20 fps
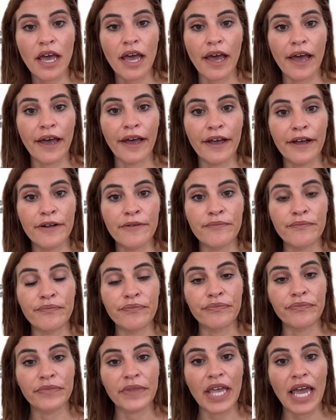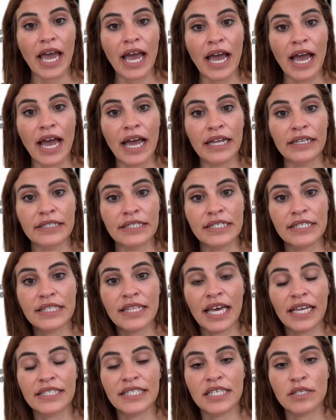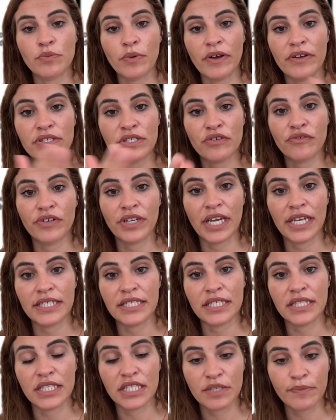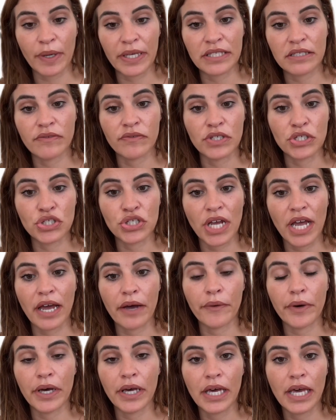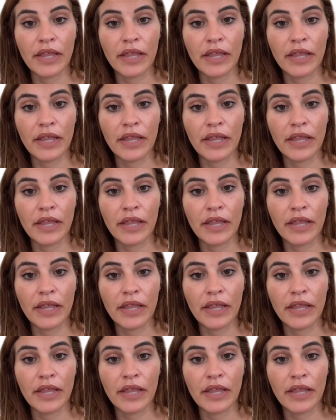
and that is where it's created the space for the shower.